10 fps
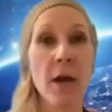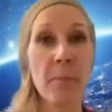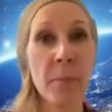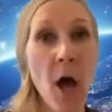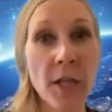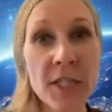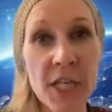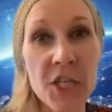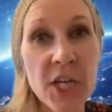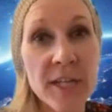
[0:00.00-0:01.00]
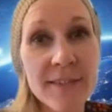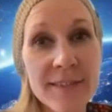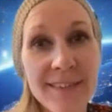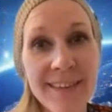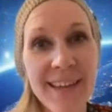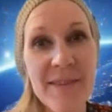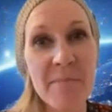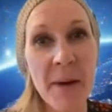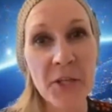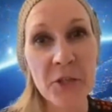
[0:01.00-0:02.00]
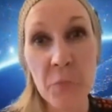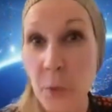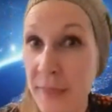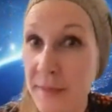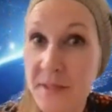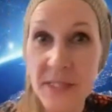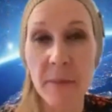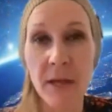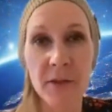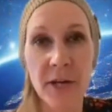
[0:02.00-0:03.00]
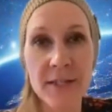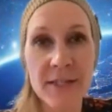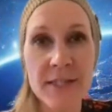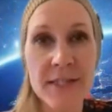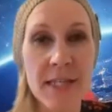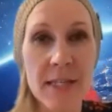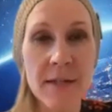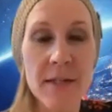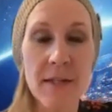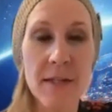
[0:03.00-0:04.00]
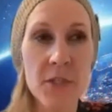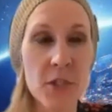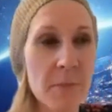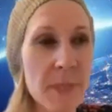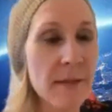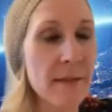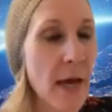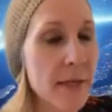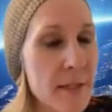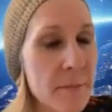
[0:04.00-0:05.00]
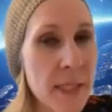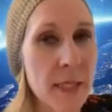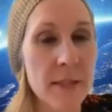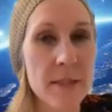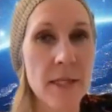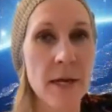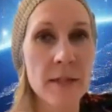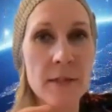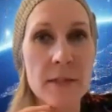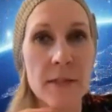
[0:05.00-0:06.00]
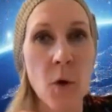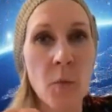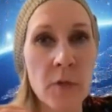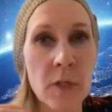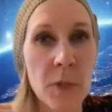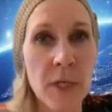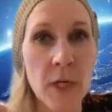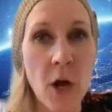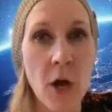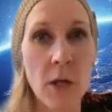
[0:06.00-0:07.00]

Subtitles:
a politician, but you're with some other entity. To me, that doesn't make any sense. And hopefully we can.